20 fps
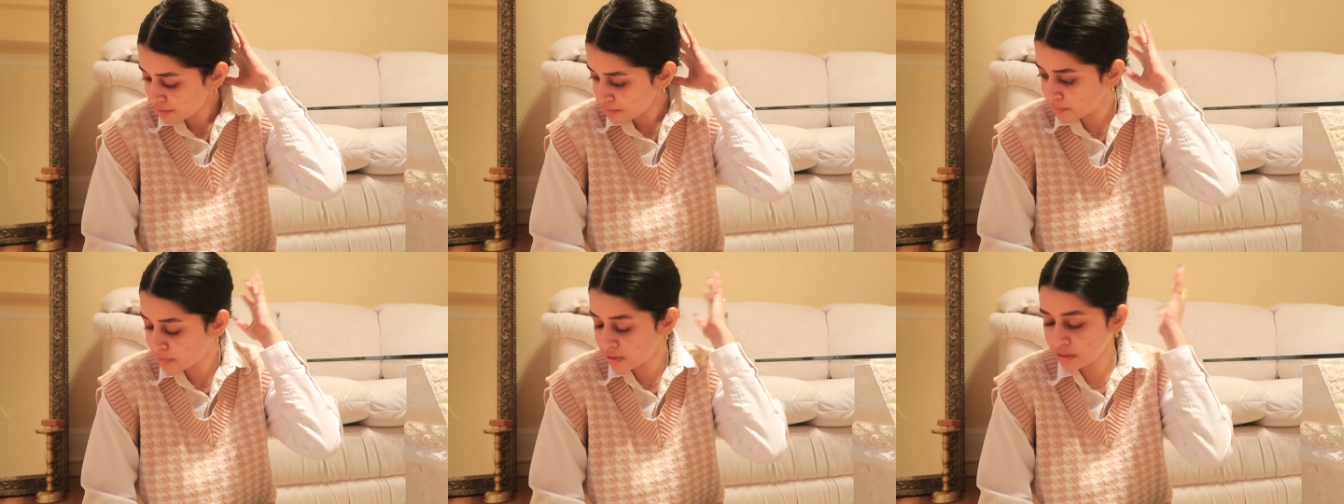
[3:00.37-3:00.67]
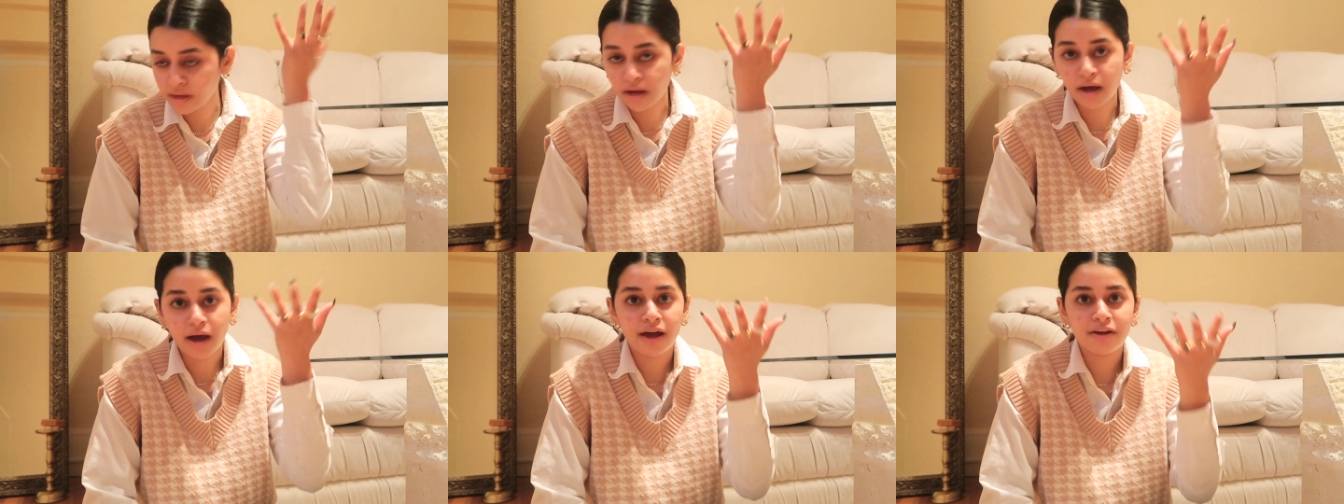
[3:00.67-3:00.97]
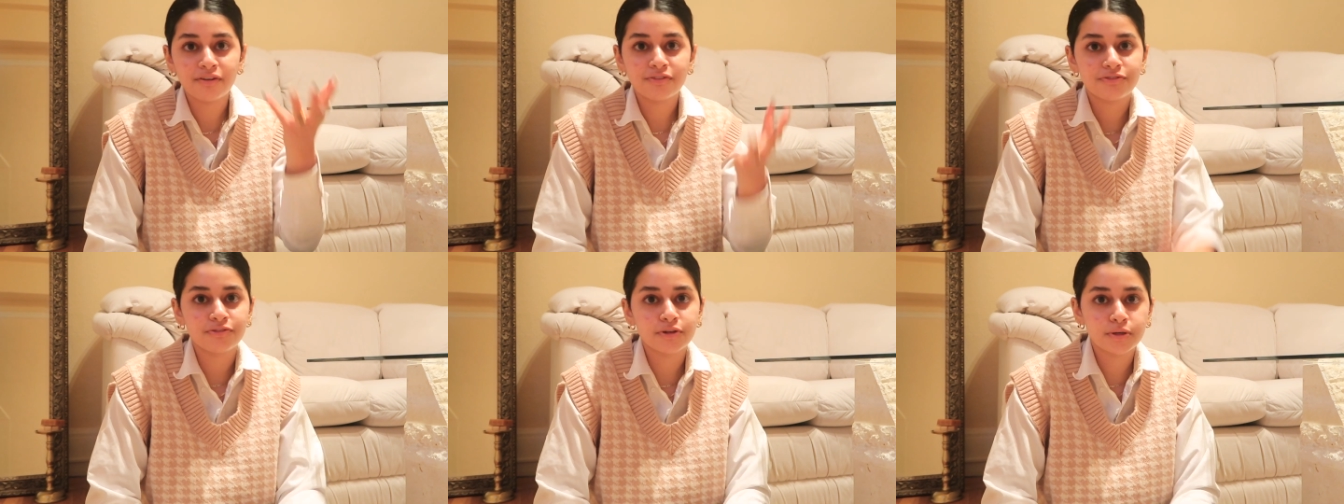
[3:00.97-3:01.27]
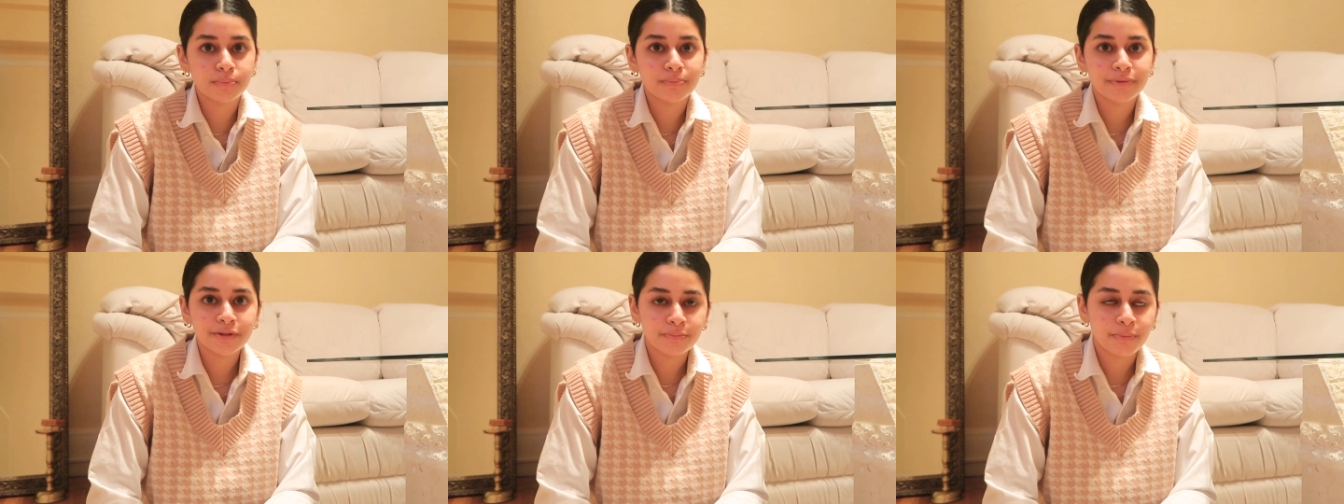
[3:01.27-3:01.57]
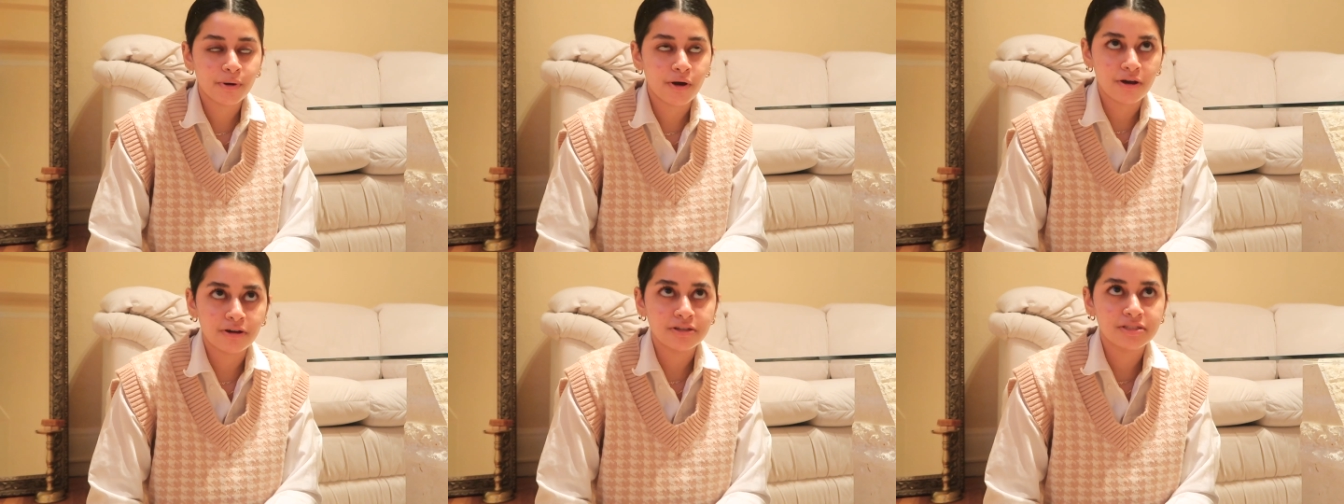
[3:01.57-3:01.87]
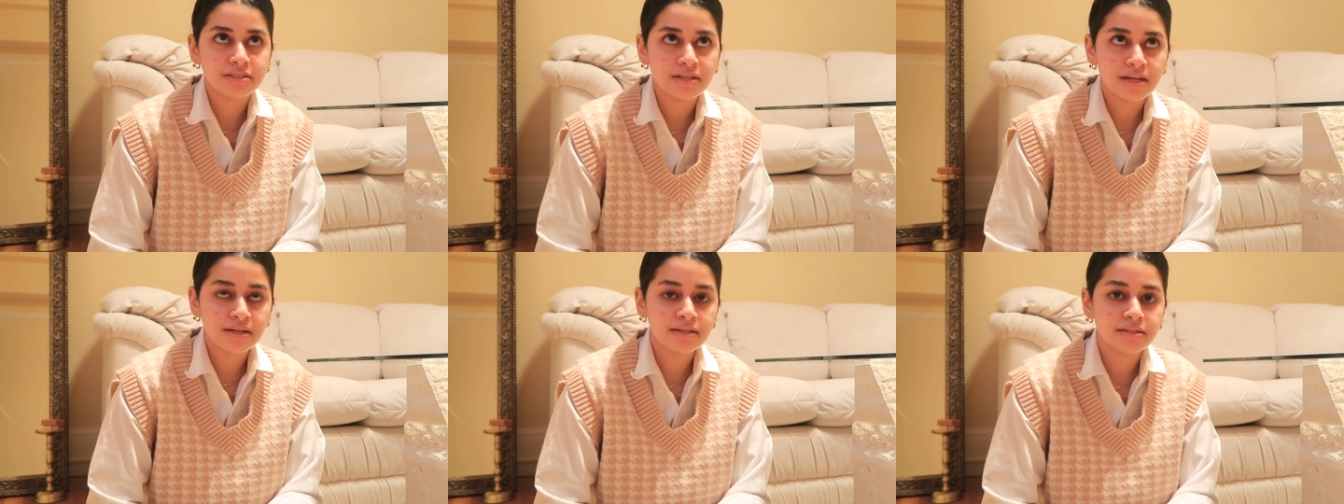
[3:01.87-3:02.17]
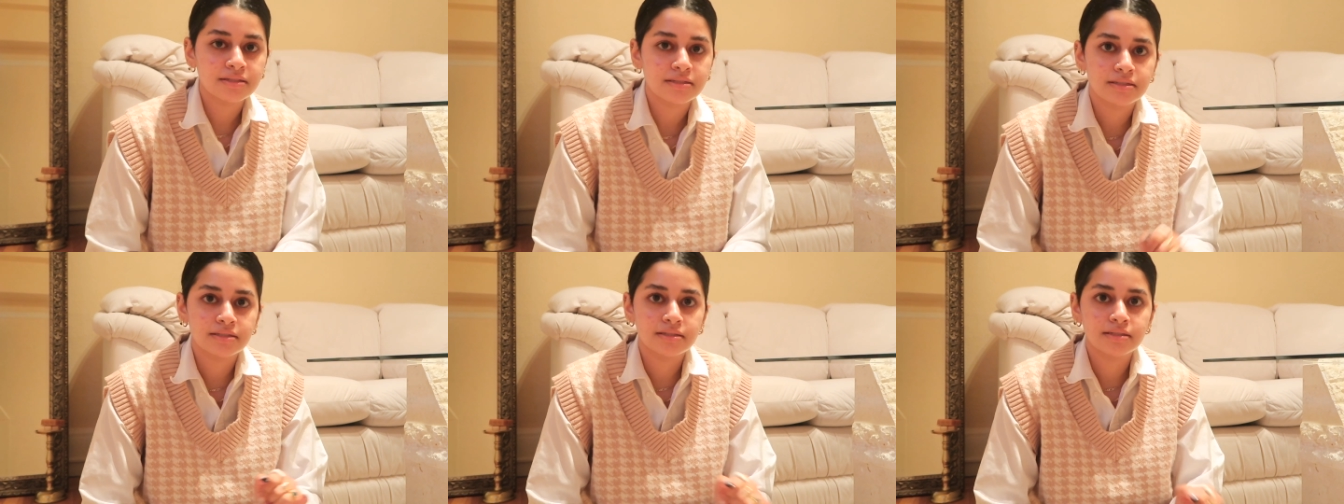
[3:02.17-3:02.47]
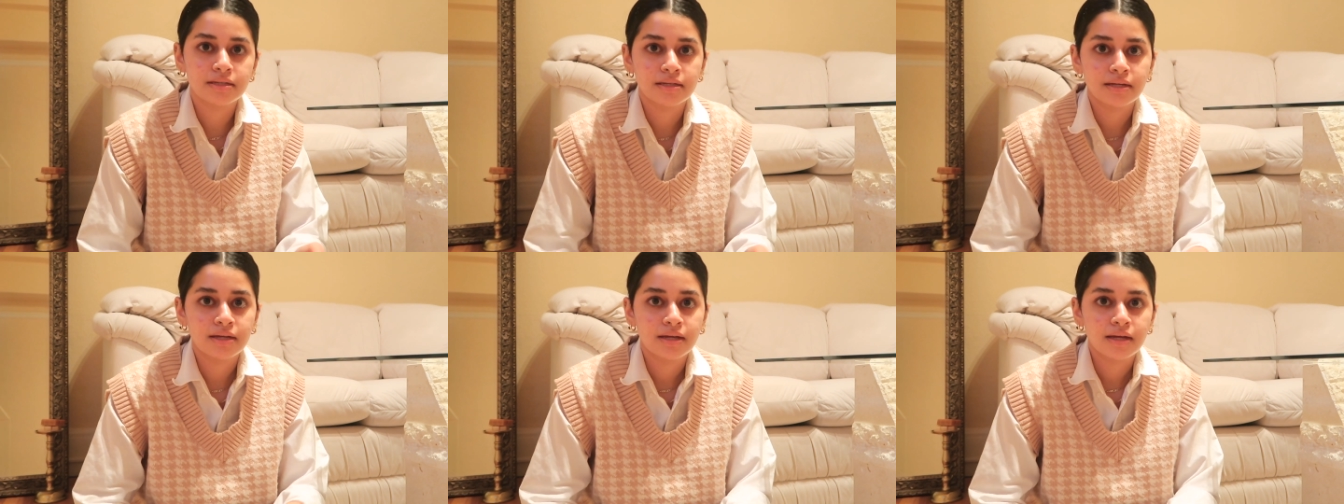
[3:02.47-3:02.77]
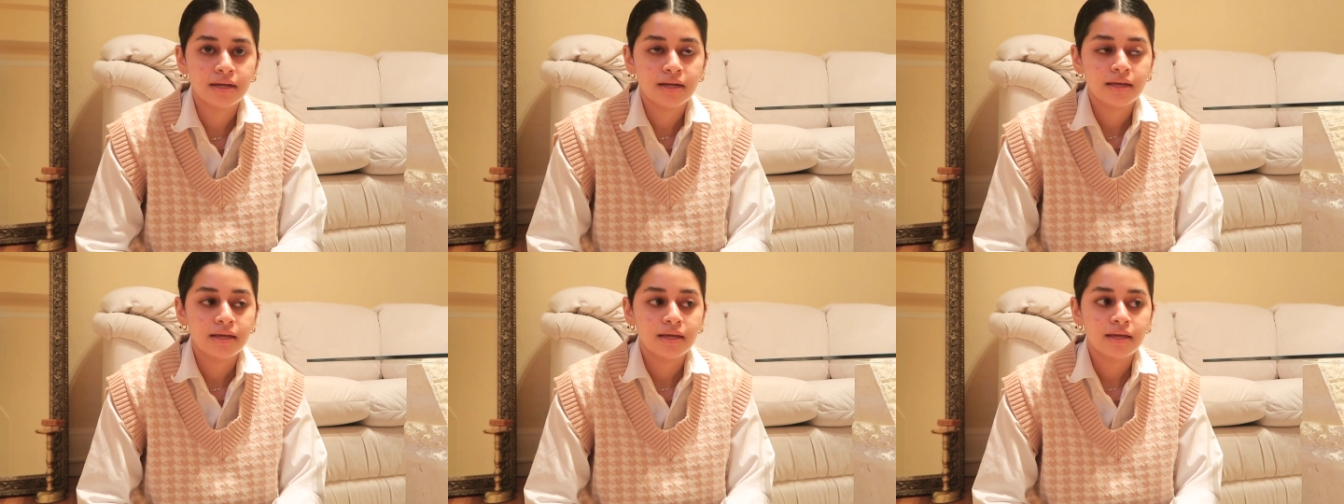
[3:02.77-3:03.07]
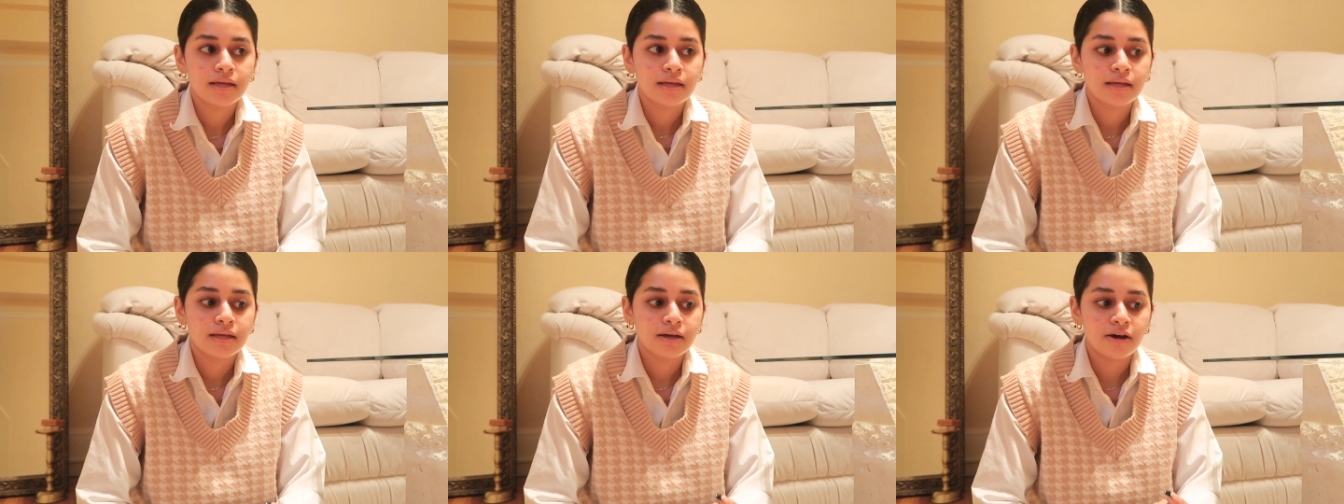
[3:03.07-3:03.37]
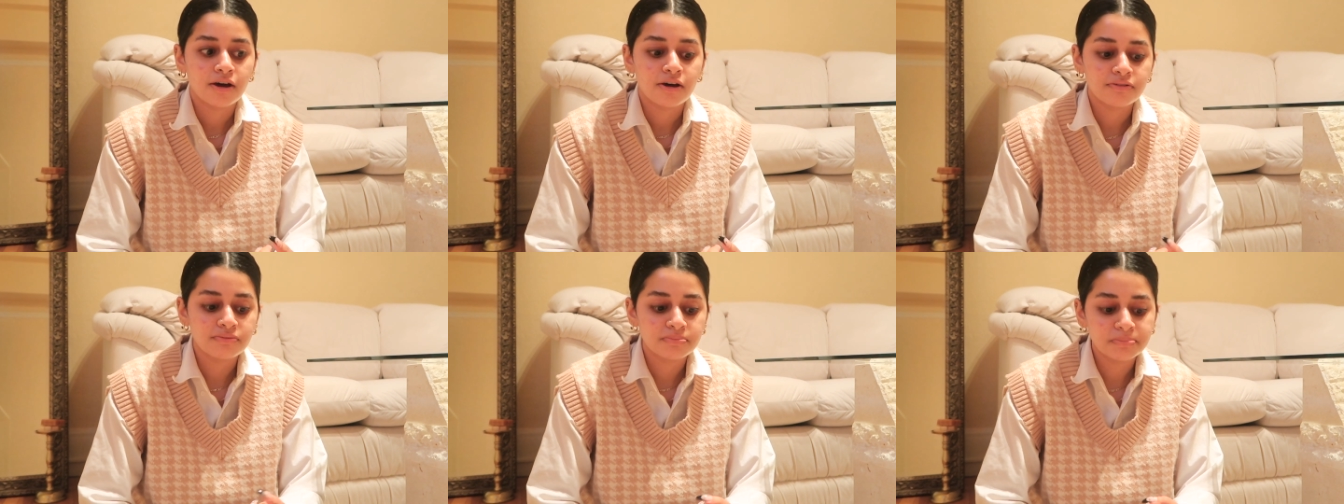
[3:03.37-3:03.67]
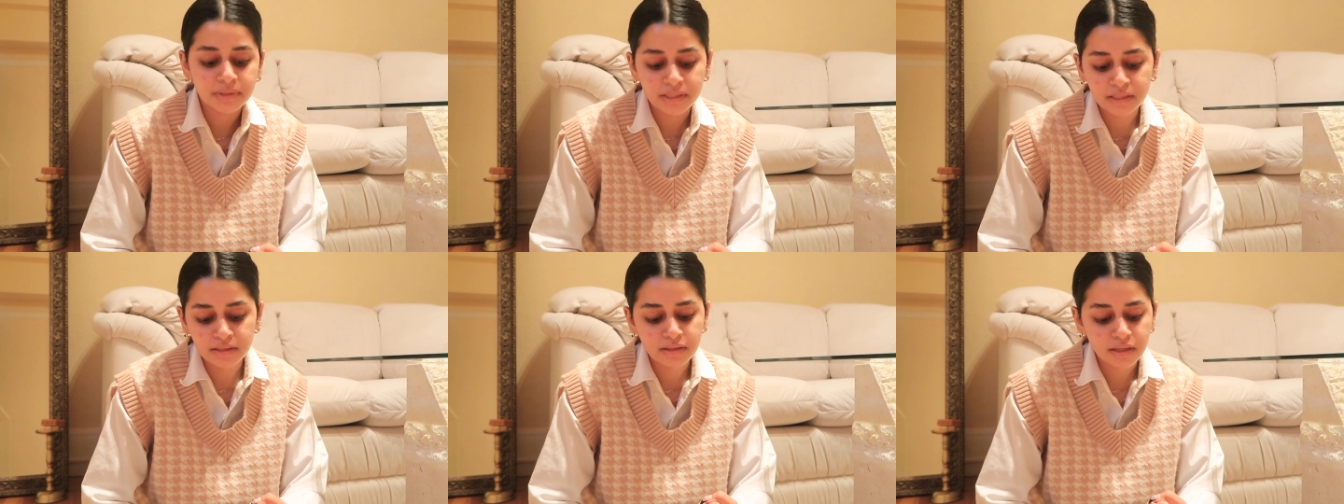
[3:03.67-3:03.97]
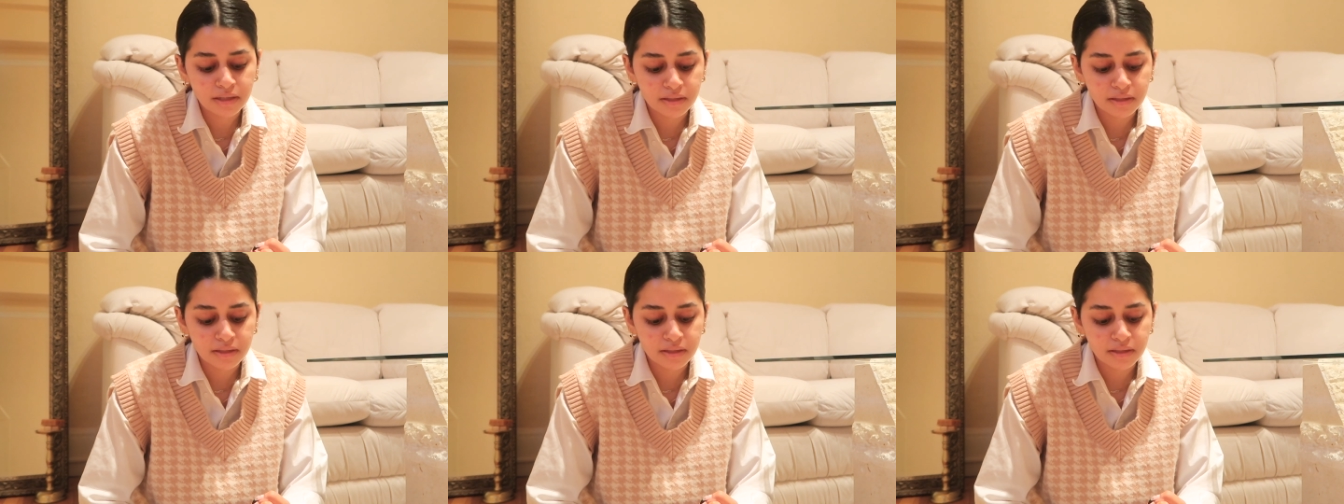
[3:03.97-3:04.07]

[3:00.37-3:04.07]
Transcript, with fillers: but I filmed the process of me